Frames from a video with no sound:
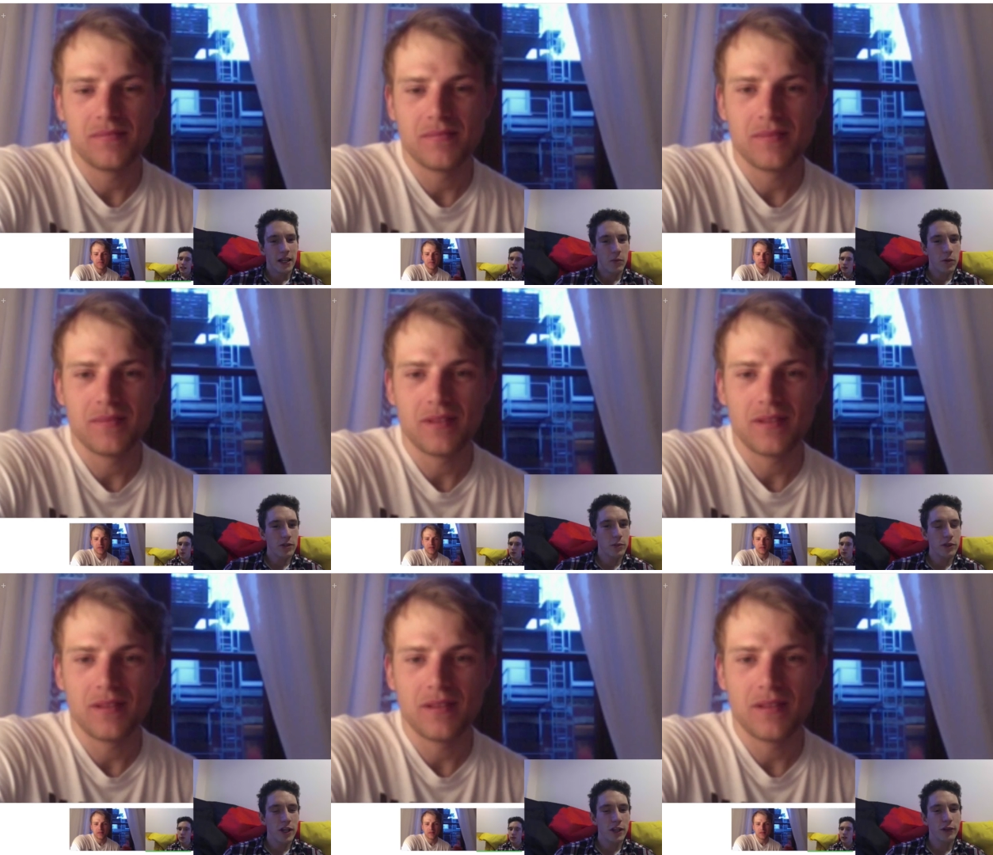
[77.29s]
Speaker 1: What's
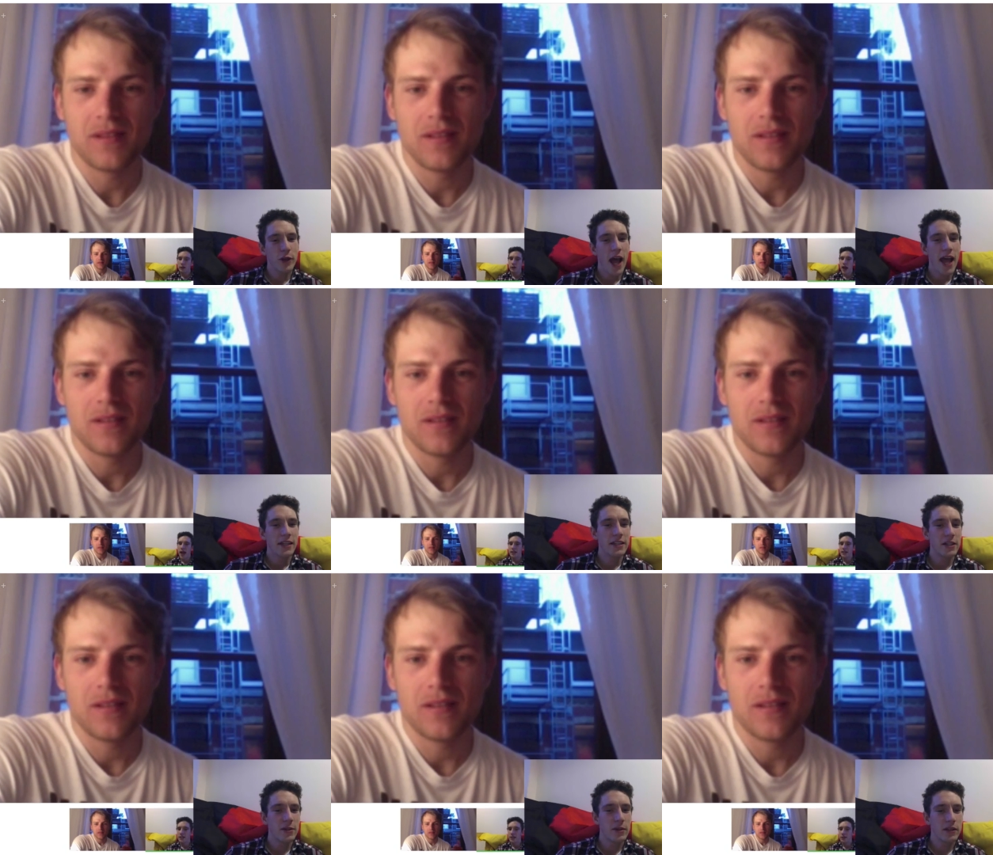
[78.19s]
what's going through your head? Did
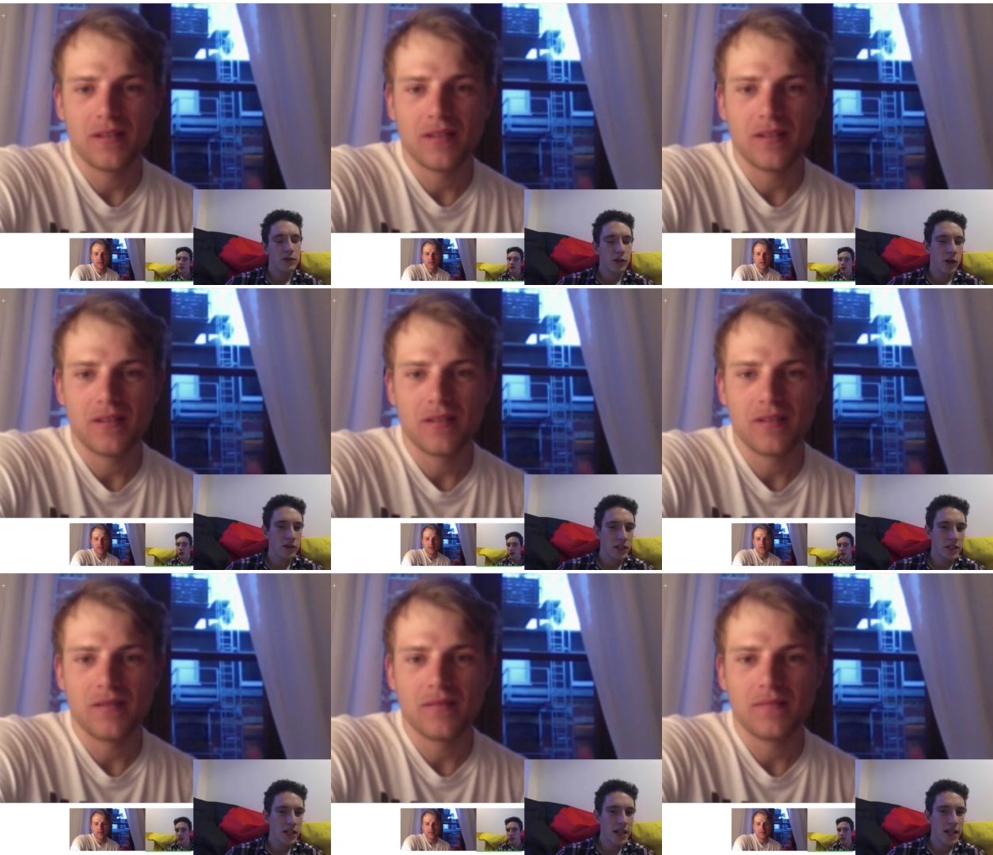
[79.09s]
you did you consciously